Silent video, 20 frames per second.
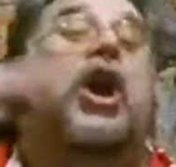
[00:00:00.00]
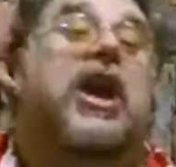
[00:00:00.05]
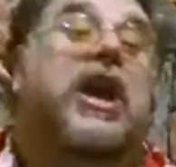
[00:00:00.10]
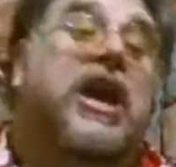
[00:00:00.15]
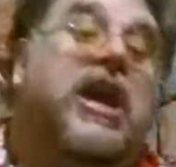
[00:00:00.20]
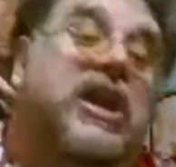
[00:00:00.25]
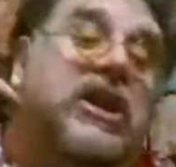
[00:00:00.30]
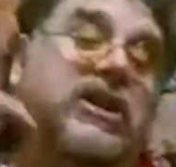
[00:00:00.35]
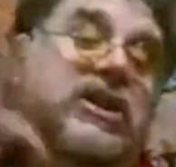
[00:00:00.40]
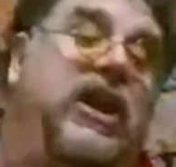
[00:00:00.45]

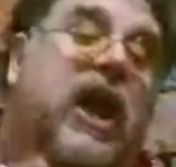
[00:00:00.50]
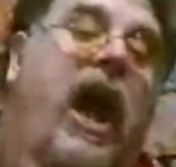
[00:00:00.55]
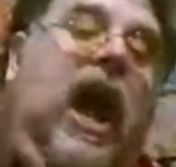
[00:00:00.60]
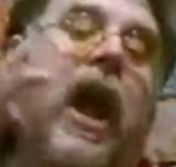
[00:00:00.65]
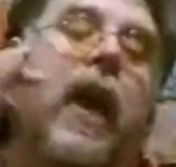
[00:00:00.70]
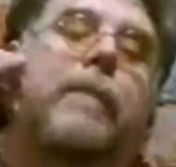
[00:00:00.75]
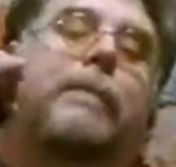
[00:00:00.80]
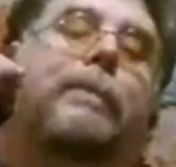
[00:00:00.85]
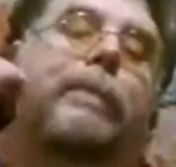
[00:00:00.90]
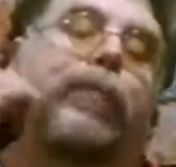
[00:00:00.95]
is
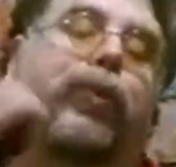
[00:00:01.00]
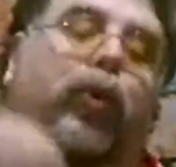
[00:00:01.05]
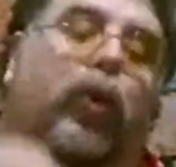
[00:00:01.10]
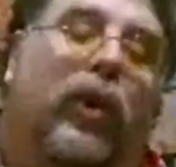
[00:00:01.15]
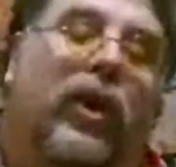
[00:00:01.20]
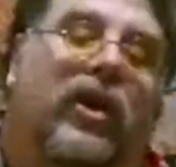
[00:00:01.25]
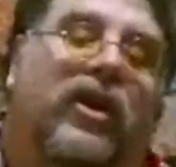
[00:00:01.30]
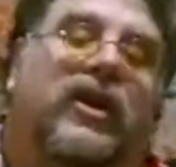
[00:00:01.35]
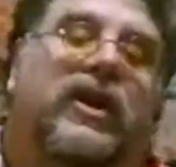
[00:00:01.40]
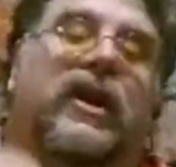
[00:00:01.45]
a
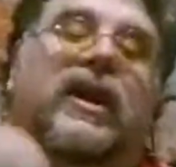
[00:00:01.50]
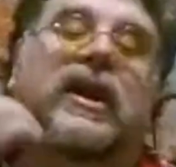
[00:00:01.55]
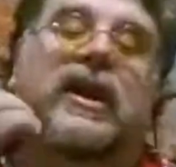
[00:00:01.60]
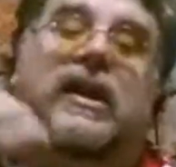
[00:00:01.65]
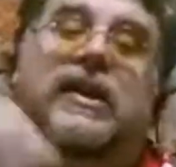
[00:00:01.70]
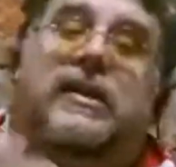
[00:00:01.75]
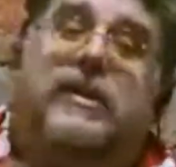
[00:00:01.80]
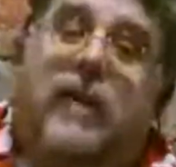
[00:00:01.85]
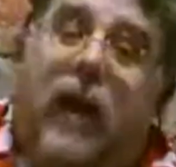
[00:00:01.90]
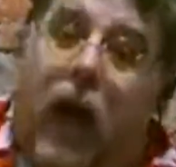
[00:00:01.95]
brilliant
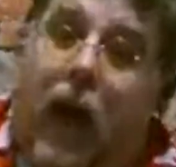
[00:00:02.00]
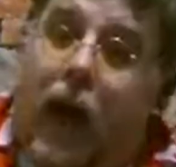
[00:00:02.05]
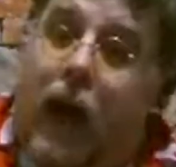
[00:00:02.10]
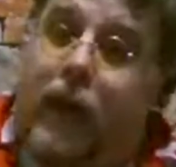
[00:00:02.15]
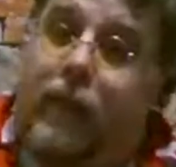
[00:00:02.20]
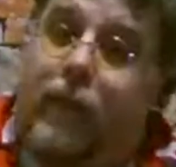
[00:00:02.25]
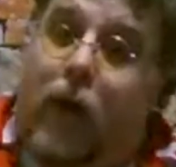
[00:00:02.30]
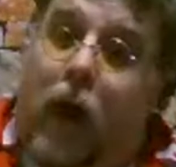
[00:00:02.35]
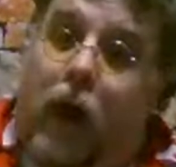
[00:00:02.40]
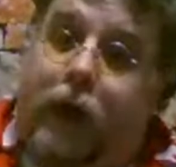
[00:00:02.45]
and
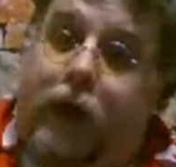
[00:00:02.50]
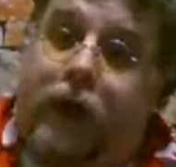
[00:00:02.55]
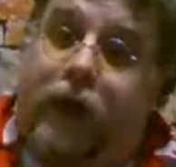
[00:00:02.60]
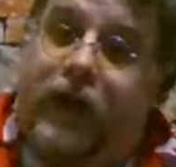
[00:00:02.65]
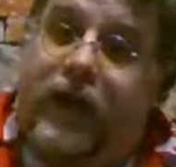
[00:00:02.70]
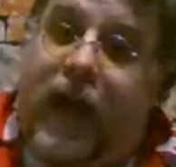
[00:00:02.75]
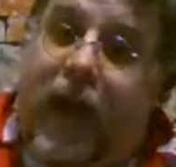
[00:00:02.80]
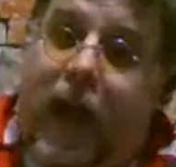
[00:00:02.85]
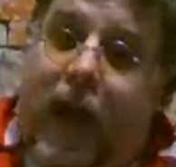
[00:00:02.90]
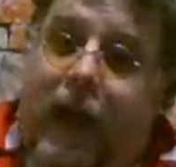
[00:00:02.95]

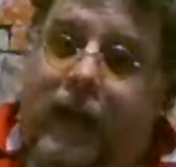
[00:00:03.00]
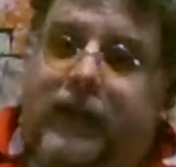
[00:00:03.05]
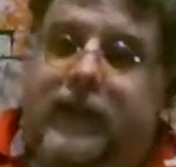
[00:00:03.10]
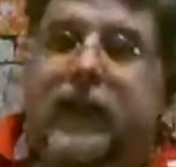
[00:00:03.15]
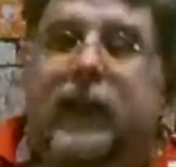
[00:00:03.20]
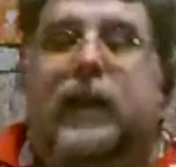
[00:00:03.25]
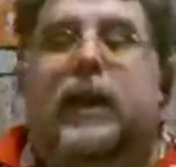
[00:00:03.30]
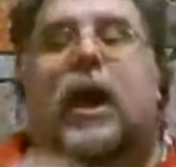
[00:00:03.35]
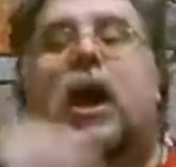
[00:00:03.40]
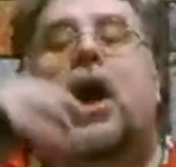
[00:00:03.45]
time-honored
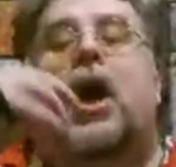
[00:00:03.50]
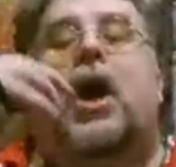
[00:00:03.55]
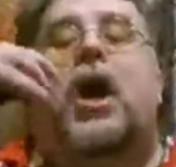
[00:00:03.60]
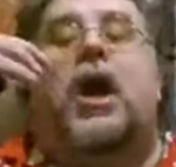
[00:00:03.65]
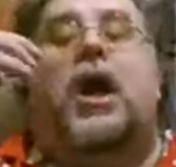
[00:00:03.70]
tactic.